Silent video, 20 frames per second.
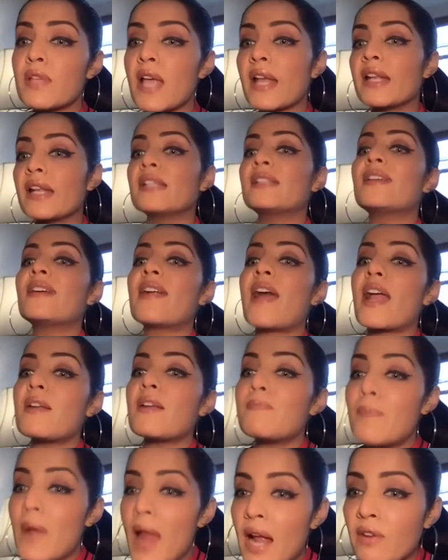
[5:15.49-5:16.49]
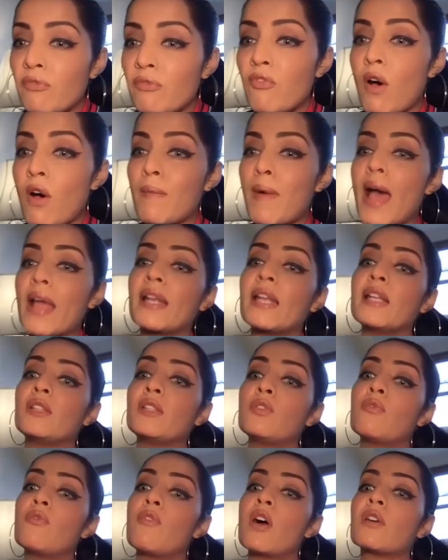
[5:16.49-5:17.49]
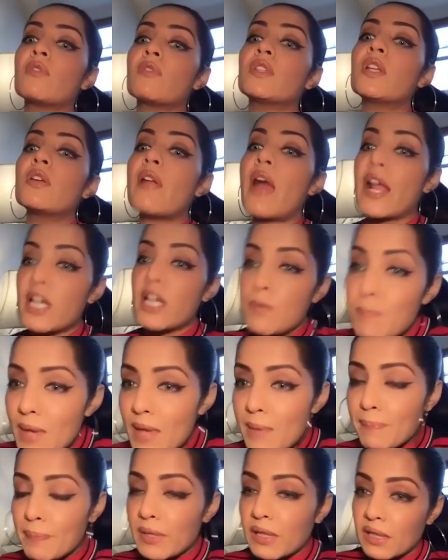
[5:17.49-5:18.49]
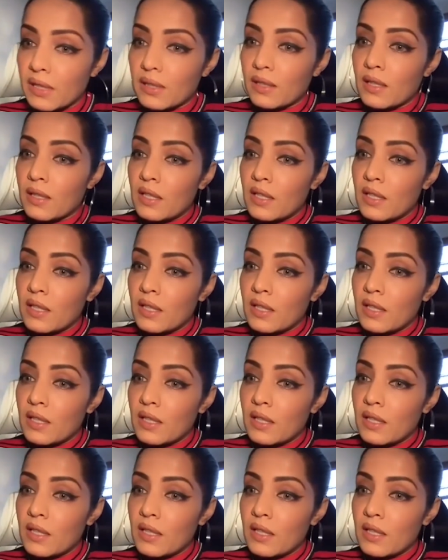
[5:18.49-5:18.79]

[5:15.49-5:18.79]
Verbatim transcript: I need the right platform. I need to work with the right people.